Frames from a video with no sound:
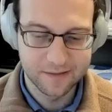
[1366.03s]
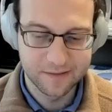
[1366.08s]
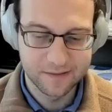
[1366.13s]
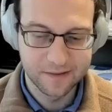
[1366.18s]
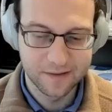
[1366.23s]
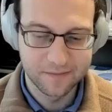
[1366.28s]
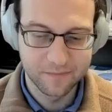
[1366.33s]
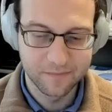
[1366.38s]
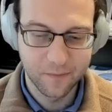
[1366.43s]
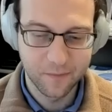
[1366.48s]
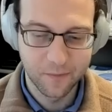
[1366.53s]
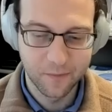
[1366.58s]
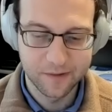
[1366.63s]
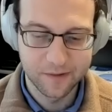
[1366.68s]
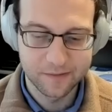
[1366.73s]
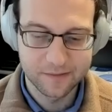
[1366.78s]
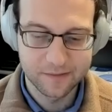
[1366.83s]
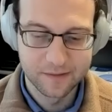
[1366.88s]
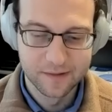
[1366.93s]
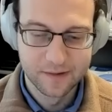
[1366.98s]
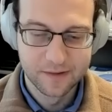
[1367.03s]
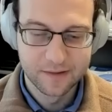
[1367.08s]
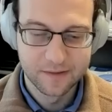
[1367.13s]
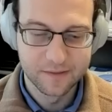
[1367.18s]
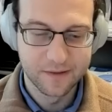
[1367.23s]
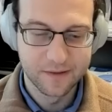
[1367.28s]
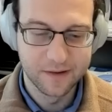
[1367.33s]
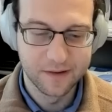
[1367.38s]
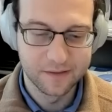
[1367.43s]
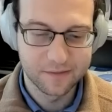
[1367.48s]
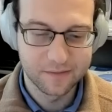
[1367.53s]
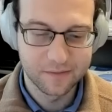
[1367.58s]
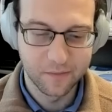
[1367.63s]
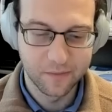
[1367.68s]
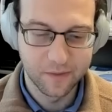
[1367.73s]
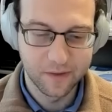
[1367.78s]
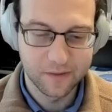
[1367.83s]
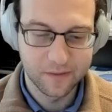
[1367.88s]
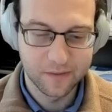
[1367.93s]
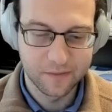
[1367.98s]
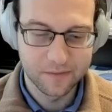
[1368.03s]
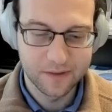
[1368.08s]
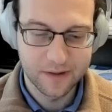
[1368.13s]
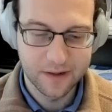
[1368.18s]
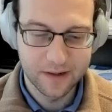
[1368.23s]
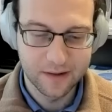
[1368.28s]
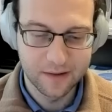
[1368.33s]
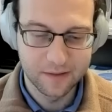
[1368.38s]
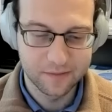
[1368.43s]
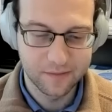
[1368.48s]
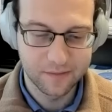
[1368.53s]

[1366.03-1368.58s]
and then of course the historical data.